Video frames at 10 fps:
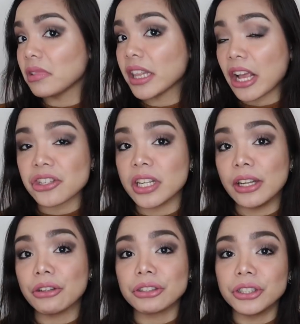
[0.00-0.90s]
it
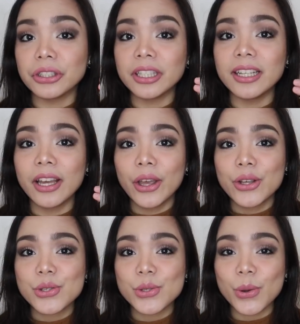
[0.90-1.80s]
actually looked good.
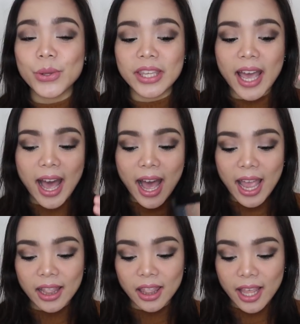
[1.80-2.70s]
So yeah,
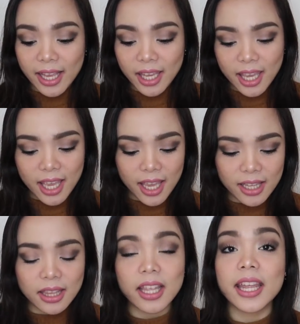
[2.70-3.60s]
I like
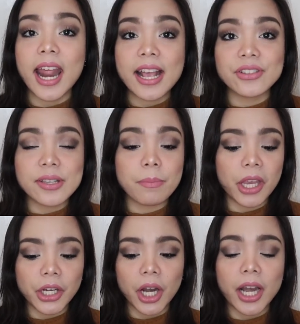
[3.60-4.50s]
it. It has a
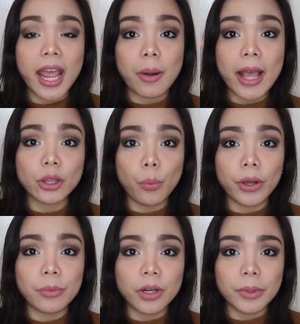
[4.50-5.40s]
mirror, and eto,
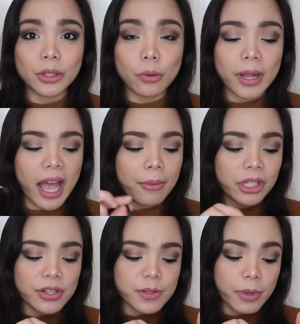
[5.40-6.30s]
pwede mo naman tong
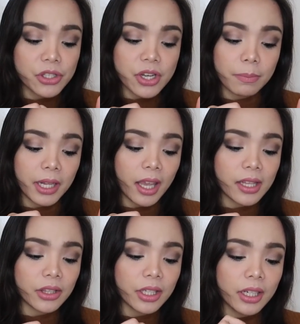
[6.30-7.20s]
magamit yung sponge
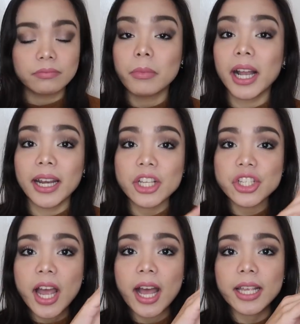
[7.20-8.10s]
applicator. Maganda
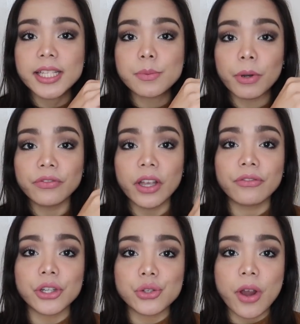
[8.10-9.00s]
siya. It's
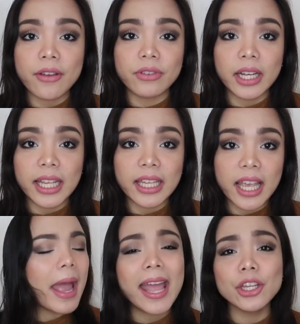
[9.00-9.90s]
perfect for
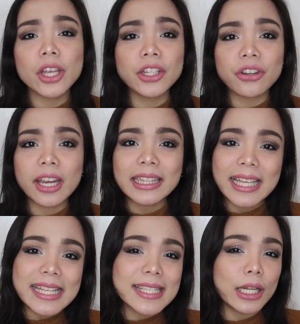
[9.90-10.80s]
traveling, and you can create
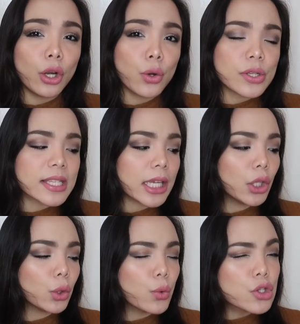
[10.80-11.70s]
easy looks
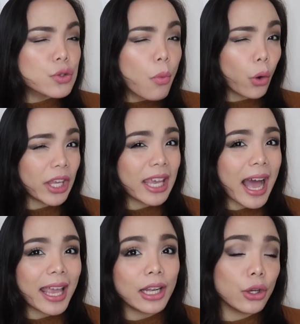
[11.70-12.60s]
into smoky
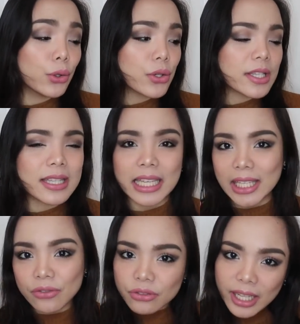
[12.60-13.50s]
eye looks na
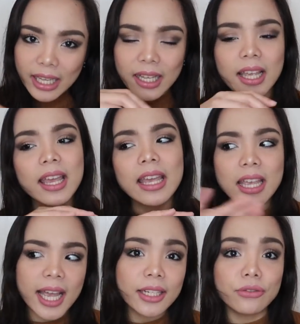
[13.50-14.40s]
evening
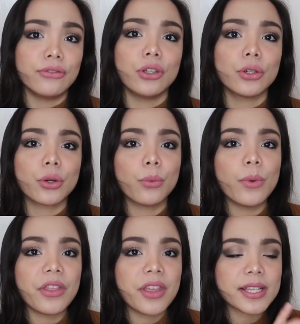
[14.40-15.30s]
kind of look
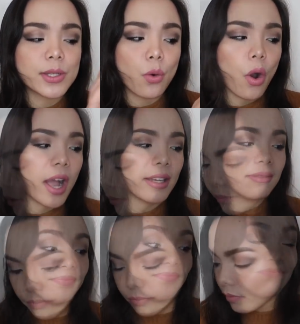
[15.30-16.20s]
with this quad.
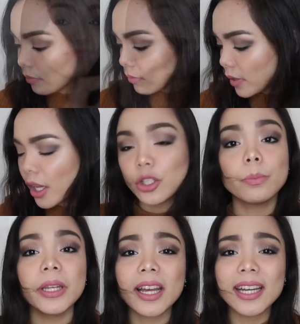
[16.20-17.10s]

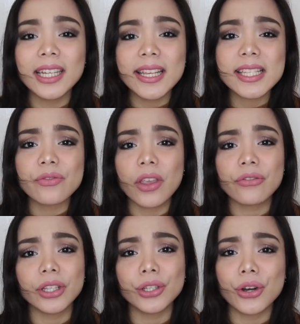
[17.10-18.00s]
Yung pinaka least
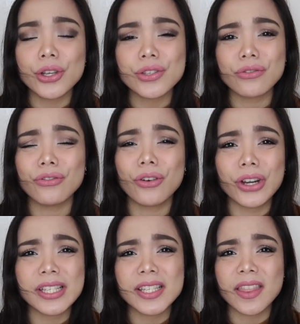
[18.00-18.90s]
favorite ko is of
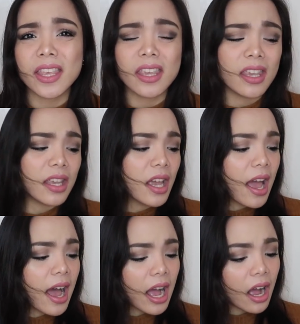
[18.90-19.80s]
course the
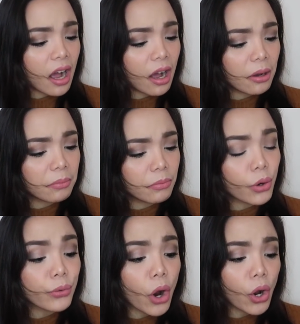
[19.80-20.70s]

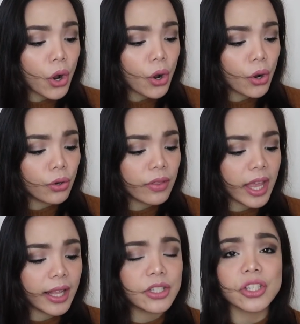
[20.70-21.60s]
Morocco, the
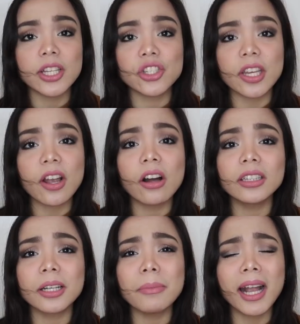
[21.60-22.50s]
HD cheek
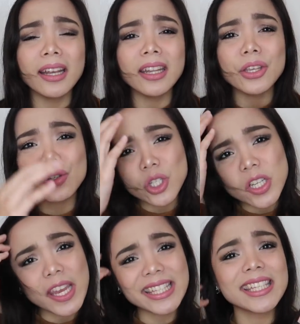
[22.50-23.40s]
color. Maganda yung
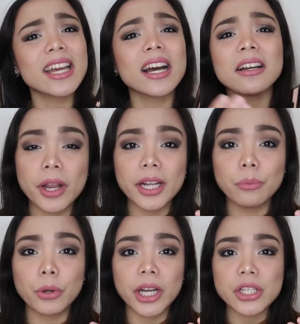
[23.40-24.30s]
shade niya.
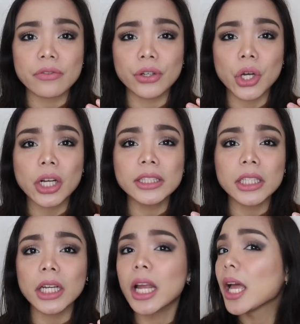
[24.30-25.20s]
Pwede siya for
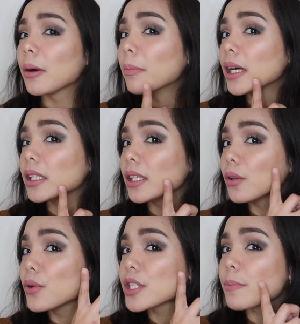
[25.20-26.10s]
contour, but it
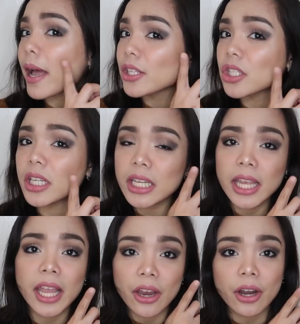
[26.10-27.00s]
looks
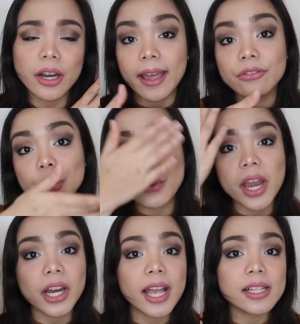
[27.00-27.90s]
patchy here.
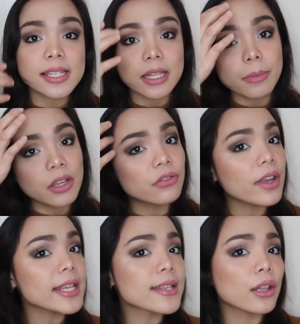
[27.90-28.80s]
Everywhere else in my
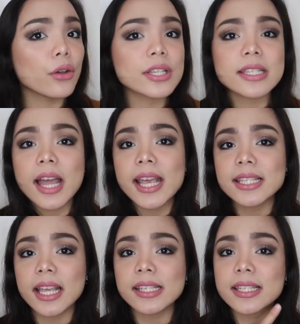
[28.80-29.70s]
face, it looks
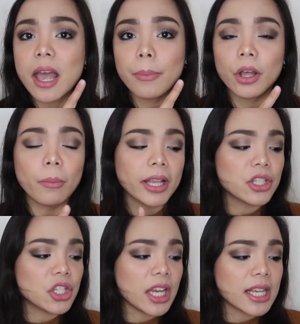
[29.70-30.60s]
nice, except on
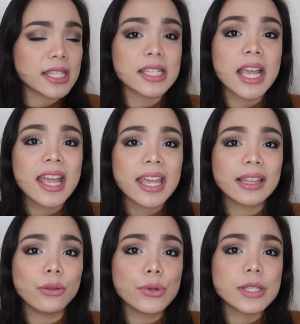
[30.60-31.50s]
my cheeks,
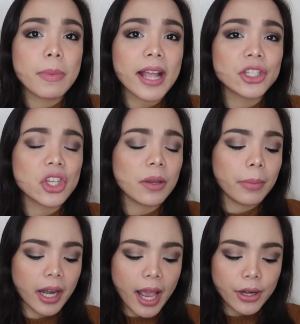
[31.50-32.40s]
it looks patchy. But